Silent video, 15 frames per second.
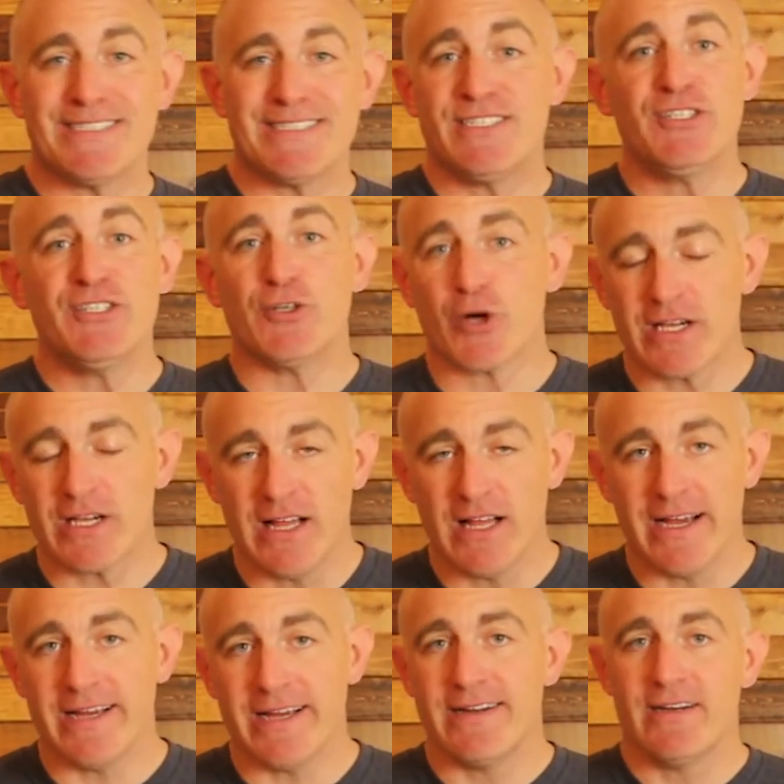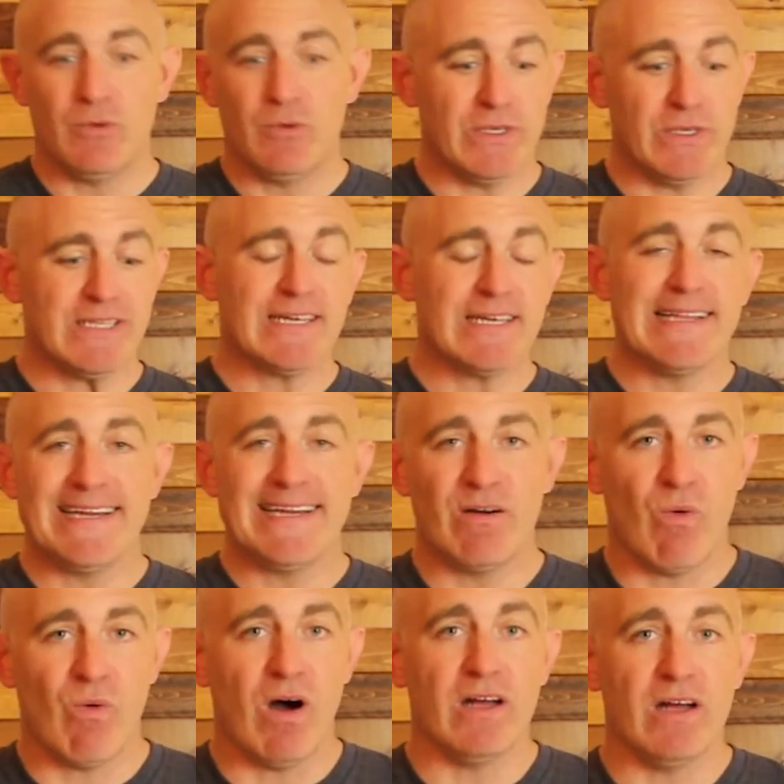your client, what the client
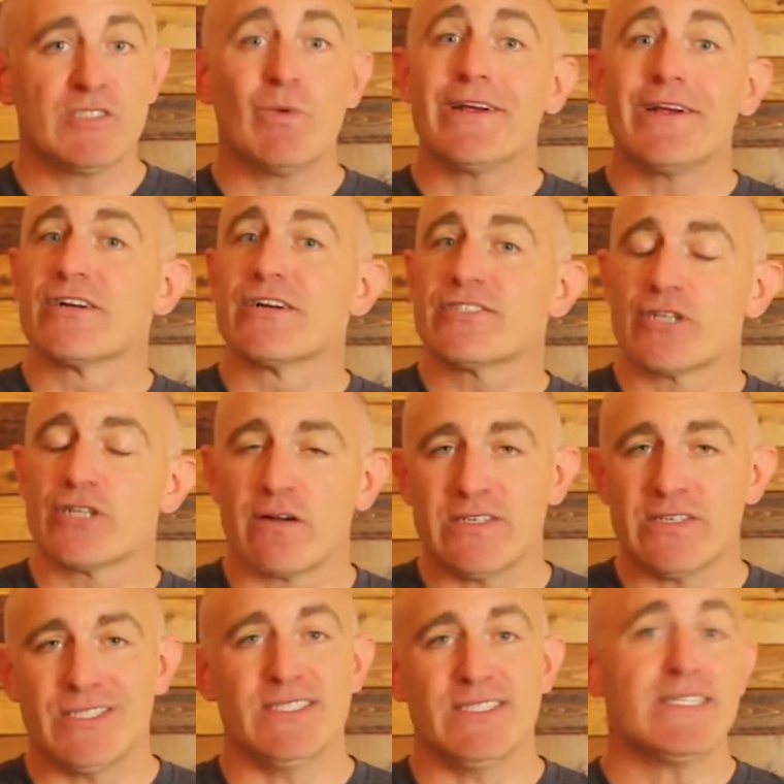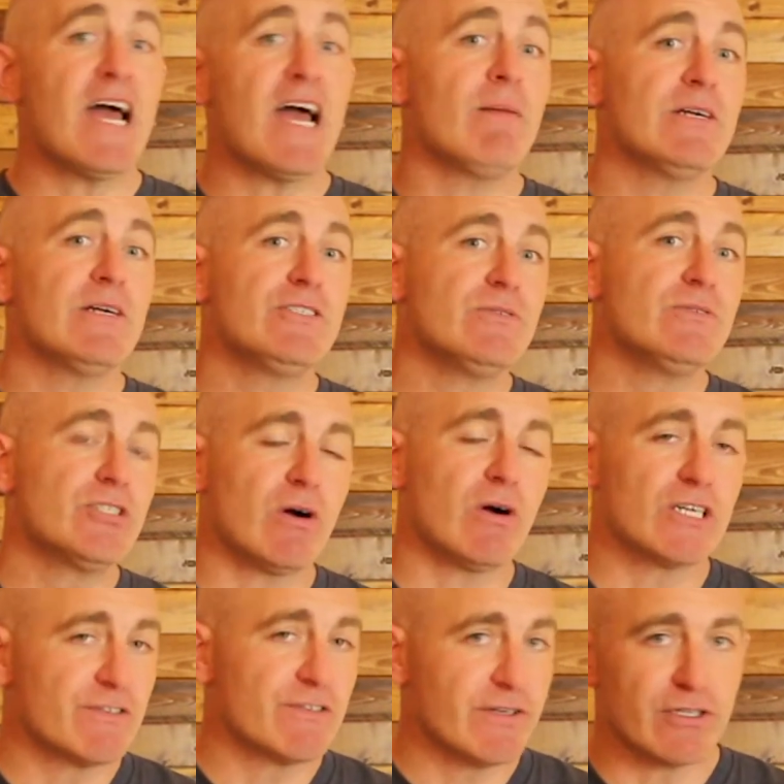wants, what your service is, how much you
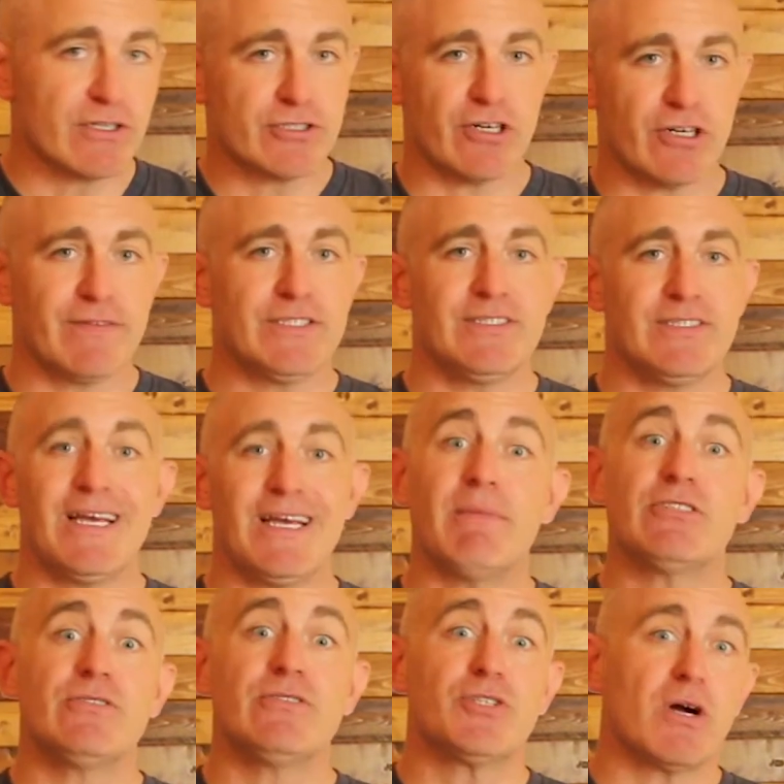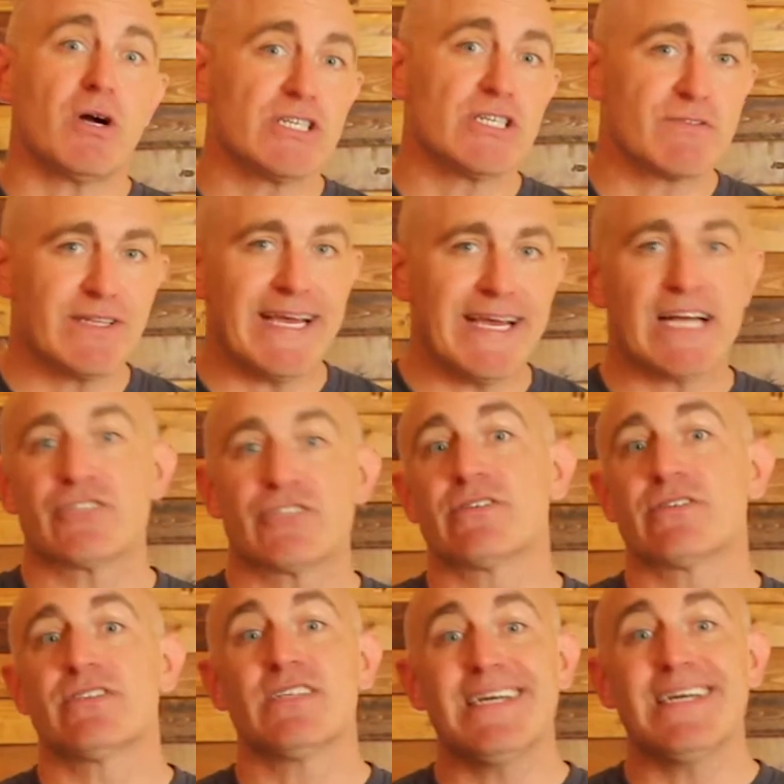charge for your services, how much you charge for the
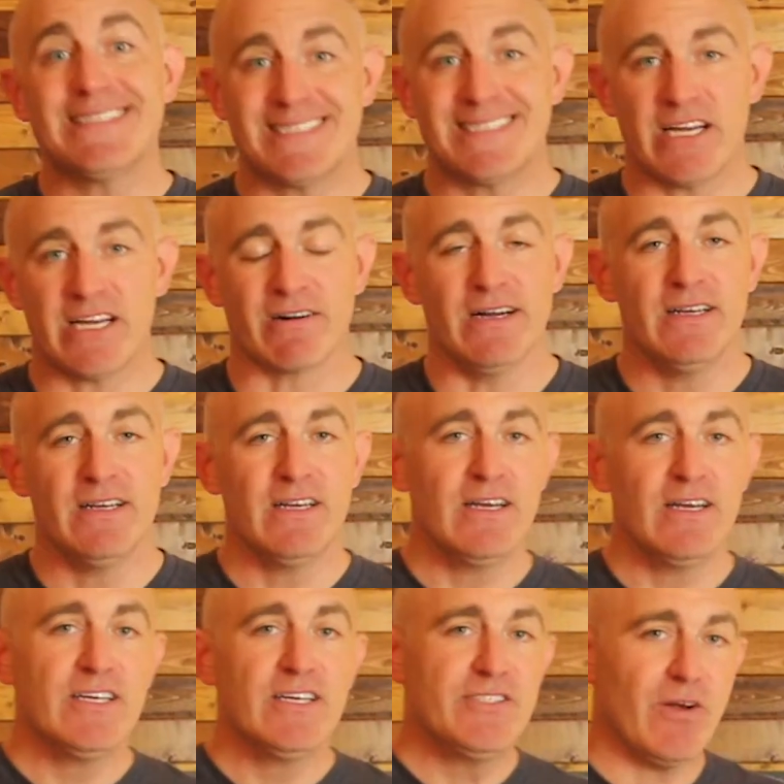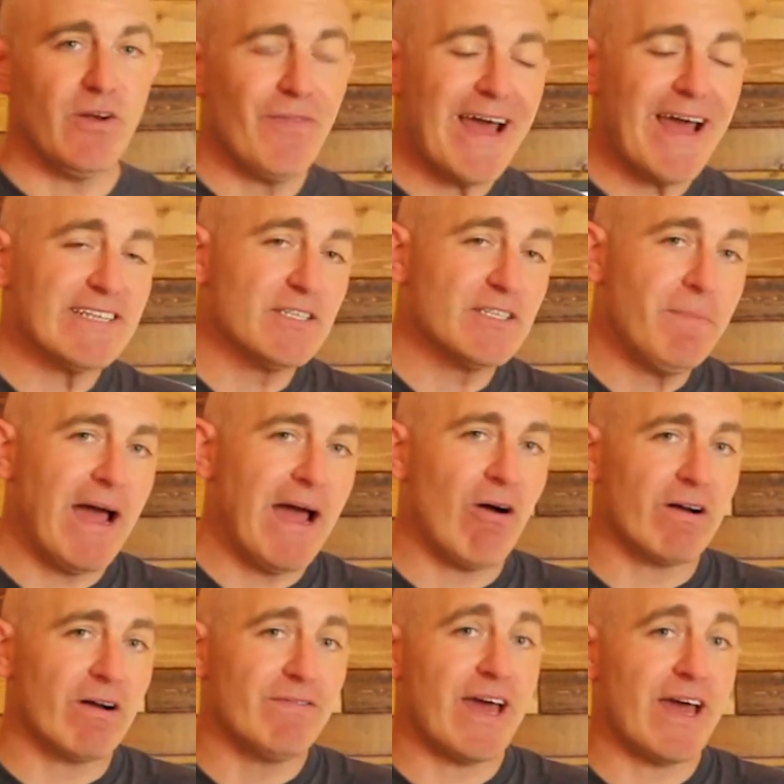extras, etc. So that's the
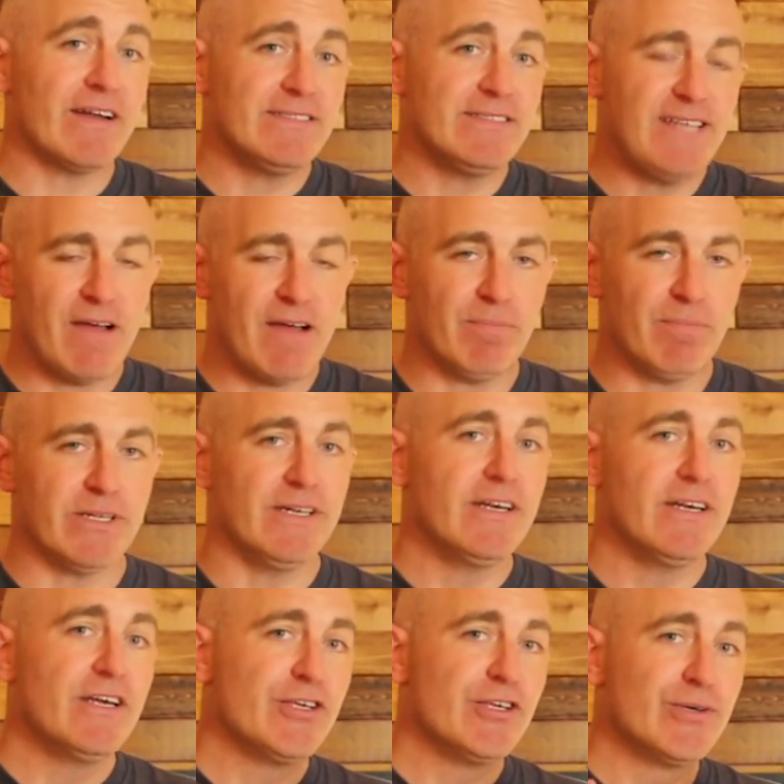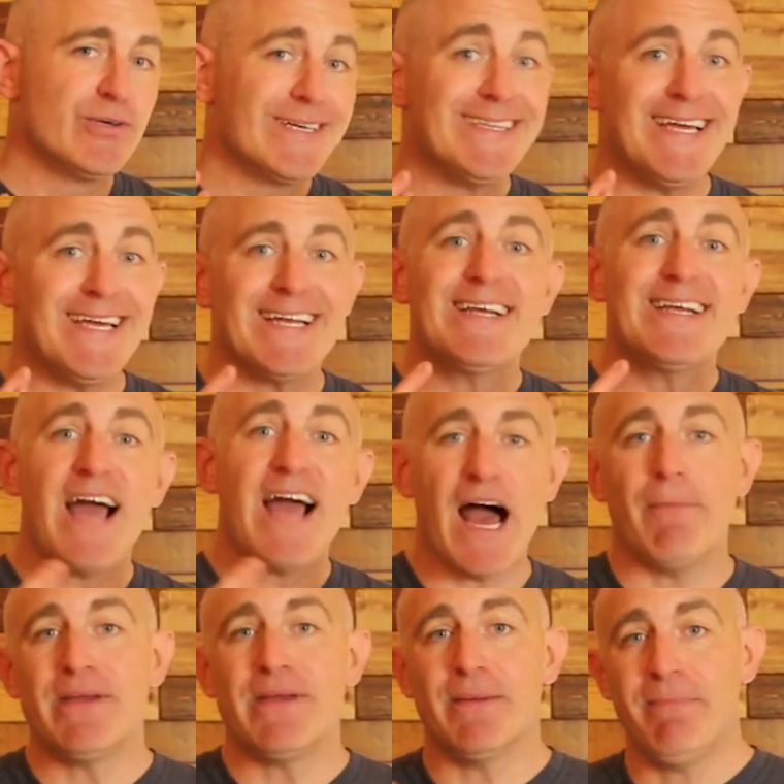power of that template. You can then
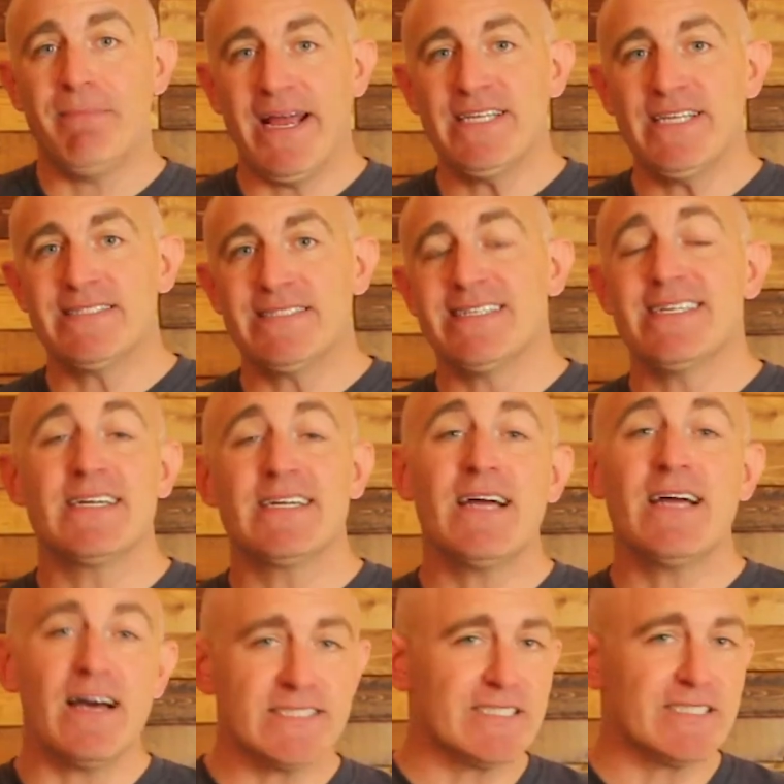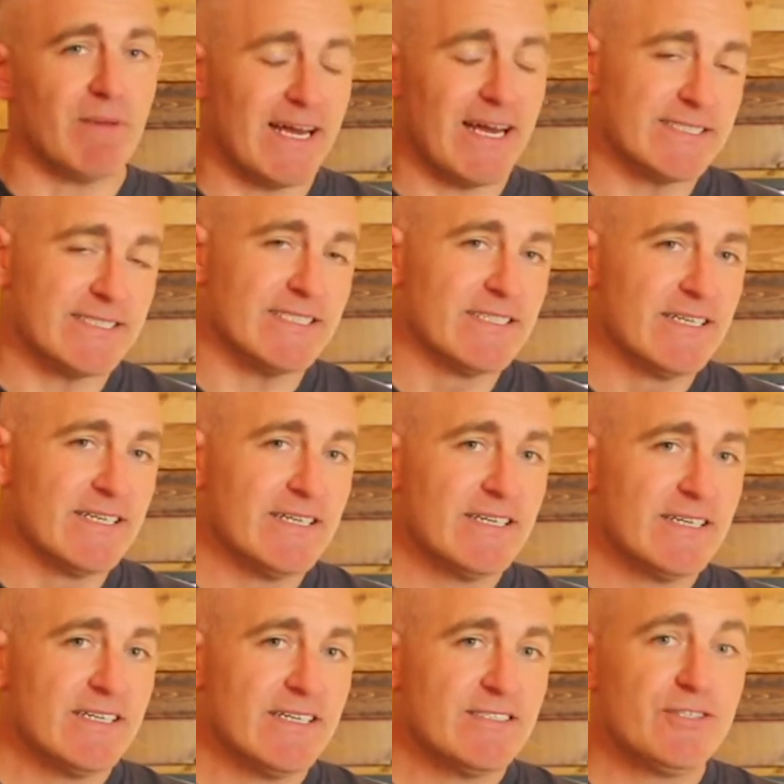copy and paste it and customize it
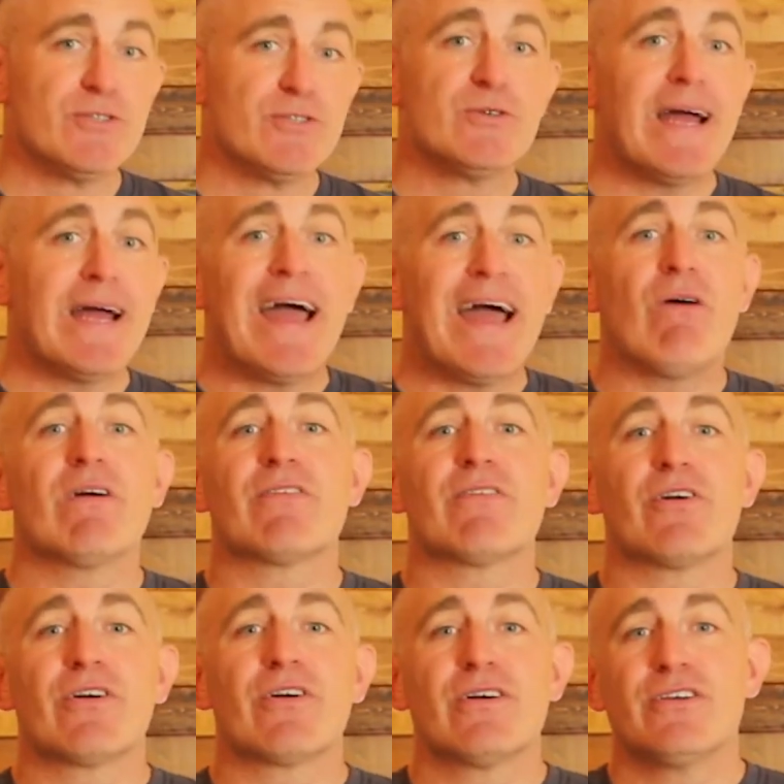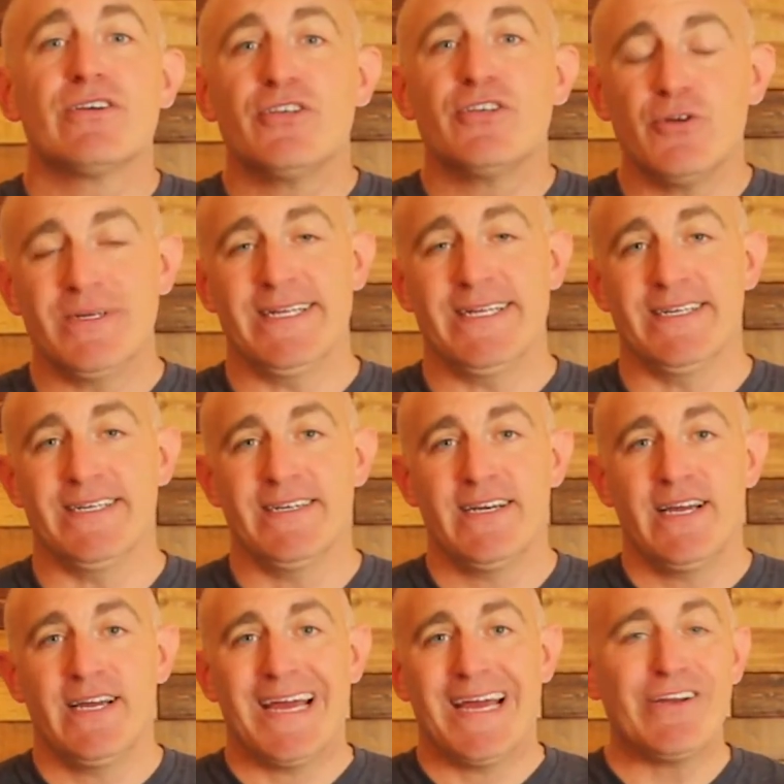to however you need it.
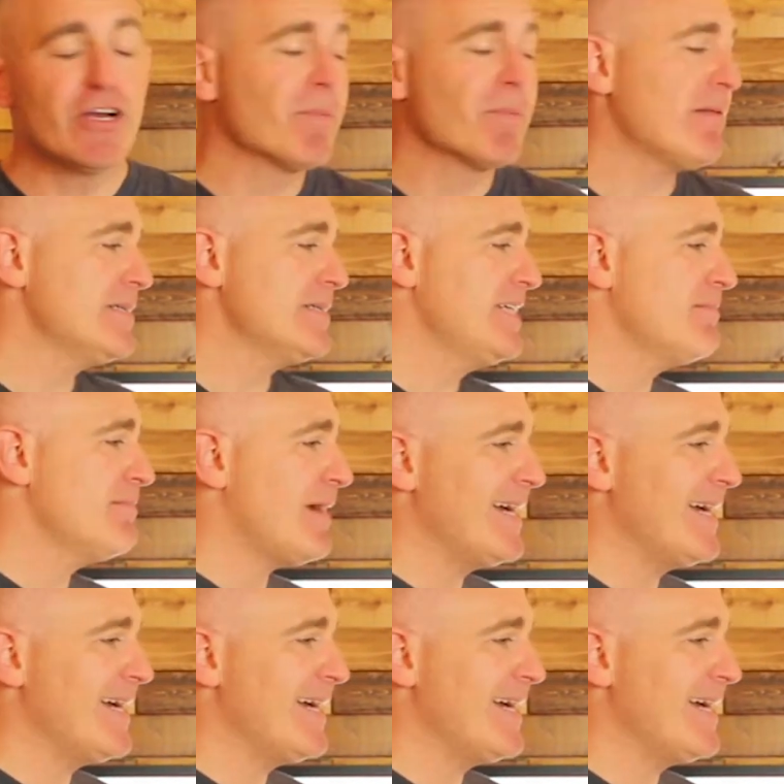And you could probably take my